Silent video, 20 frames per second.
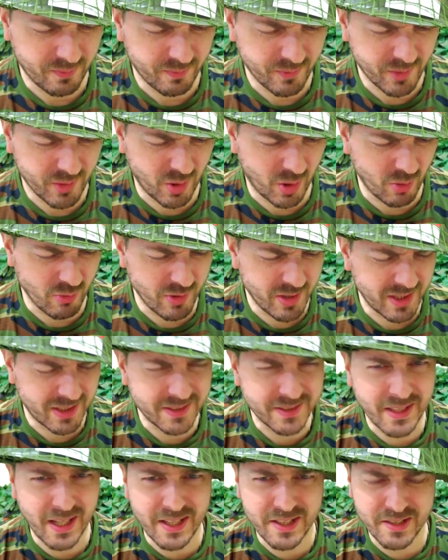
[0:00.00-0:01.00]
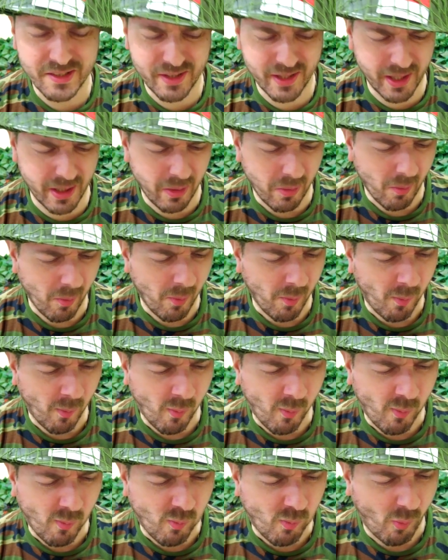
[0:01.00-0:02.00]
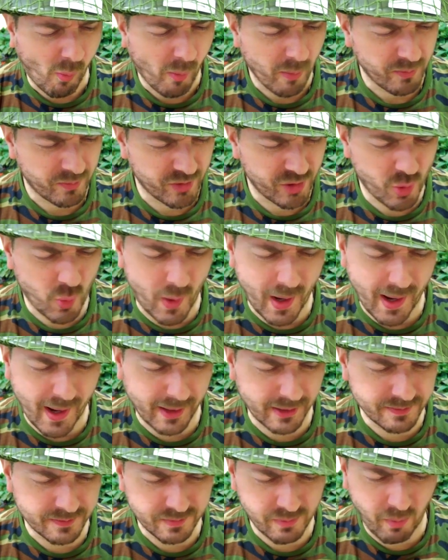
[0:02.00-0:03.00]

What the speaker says: It's got a real nasty twang.